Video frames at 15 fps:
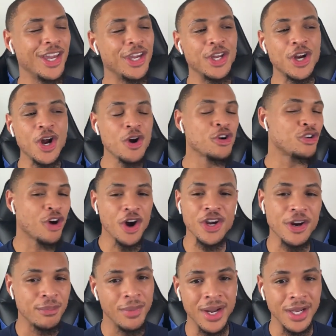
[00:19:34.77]
You don't grow
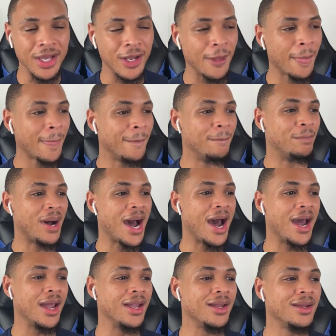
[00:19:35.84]
your money
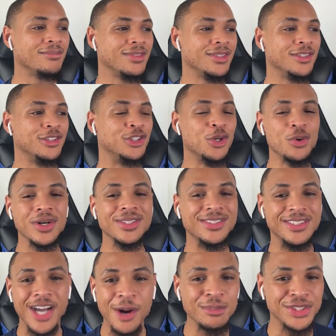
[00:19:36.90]
by doing
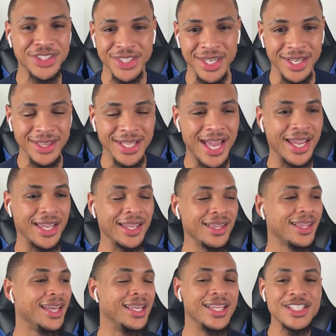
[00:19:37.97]
dumb shit. Like,
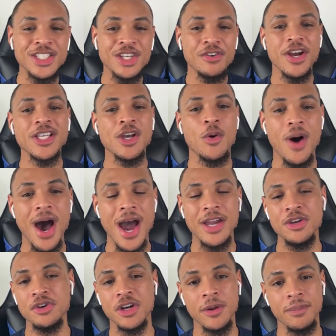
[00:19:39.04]
this is the reason why
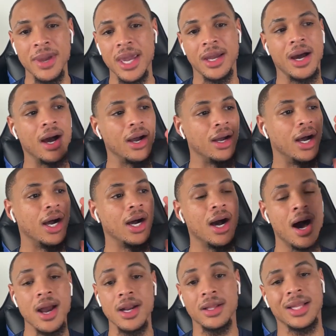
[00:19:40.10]
you can make
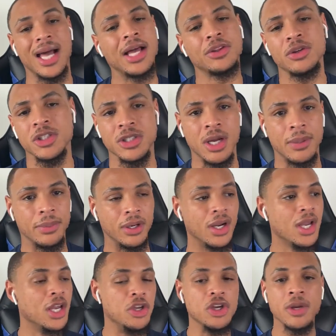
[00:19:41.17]
I'll do this number.
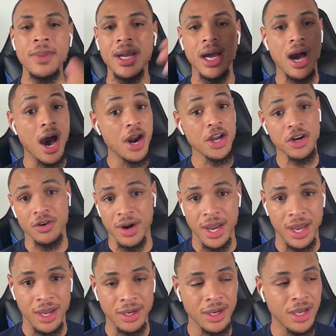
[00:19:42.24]
You can make 100
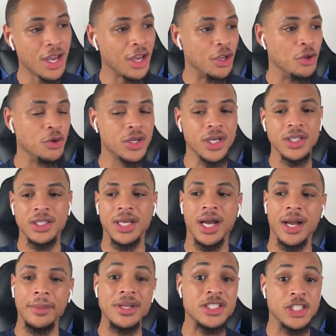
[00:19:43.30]
grand, you could,
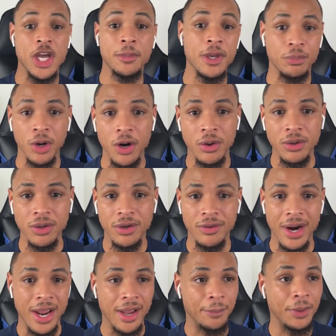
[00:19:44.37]
and still be broke,
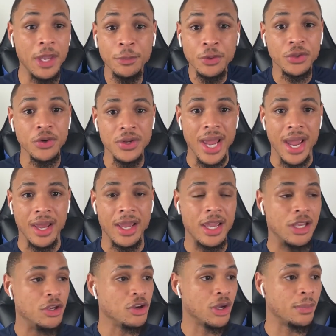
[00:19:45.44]
right? People do that.
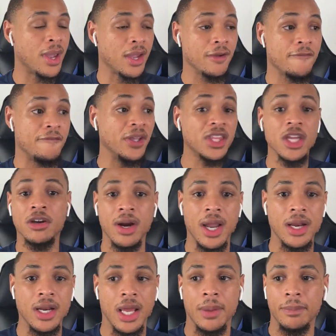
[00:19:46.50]
And you can make 50
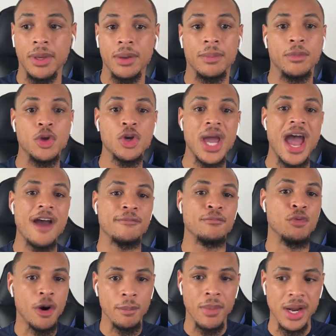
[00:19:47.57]
grand and you can have
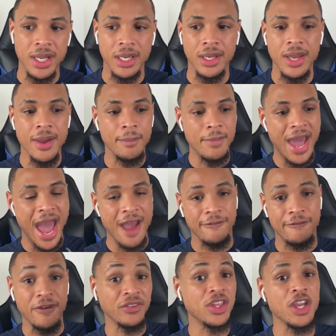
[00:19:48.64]
more money
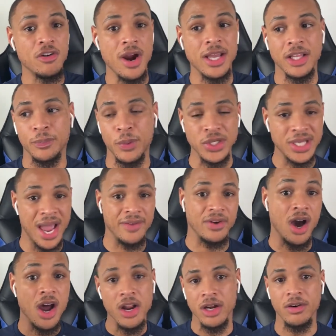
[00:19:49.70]
at 50 grand than the person have
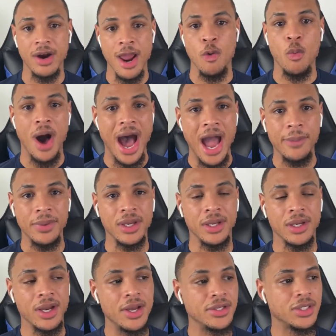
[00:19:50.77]
100 grand. Why?
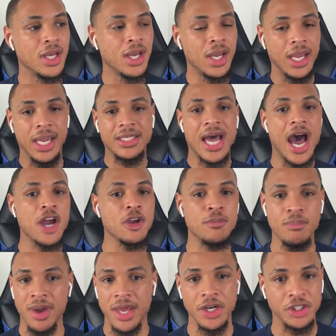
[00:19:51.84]
Because it's how you
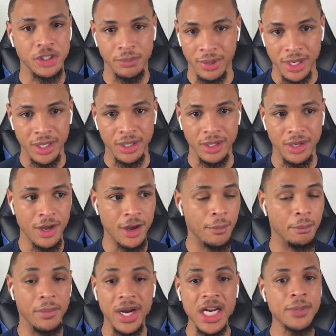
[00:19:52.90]
manage your money.
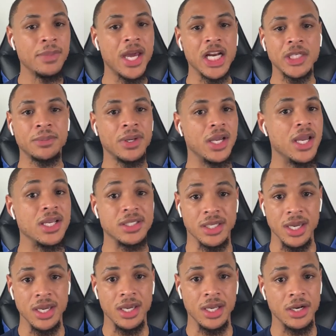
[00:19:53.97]
money management is
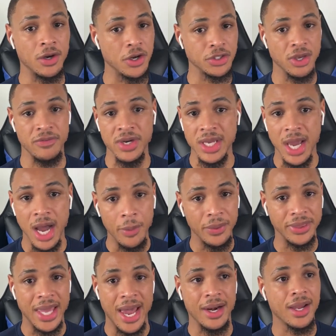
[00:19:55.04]
key. And also, if you need help
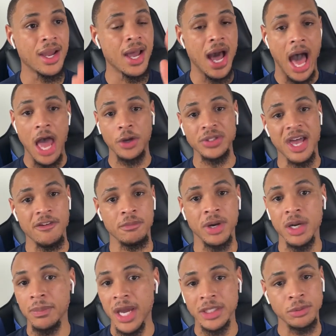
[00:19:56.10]
with that, I also have a
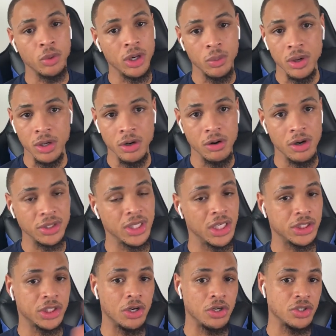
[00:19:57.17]
money management 101 course that
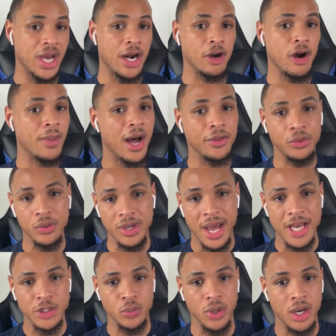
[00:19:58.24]
shows you how to go about doing that
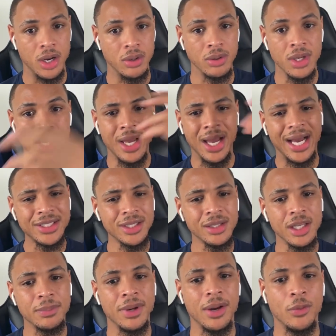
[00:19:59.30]
as well. I should
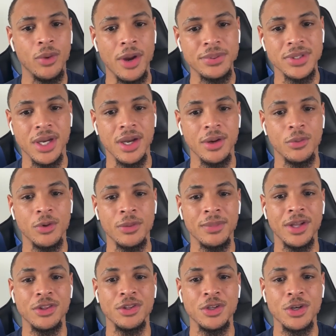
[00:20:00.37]
link my website. What am
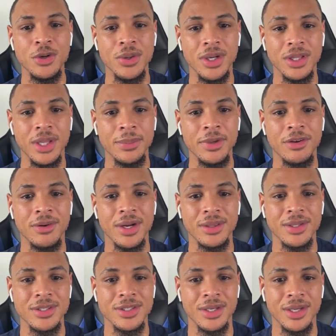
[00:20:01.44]
I doing? Let me write
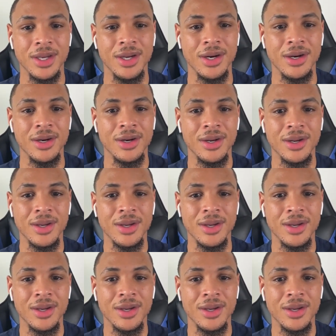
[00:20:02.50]
this in here.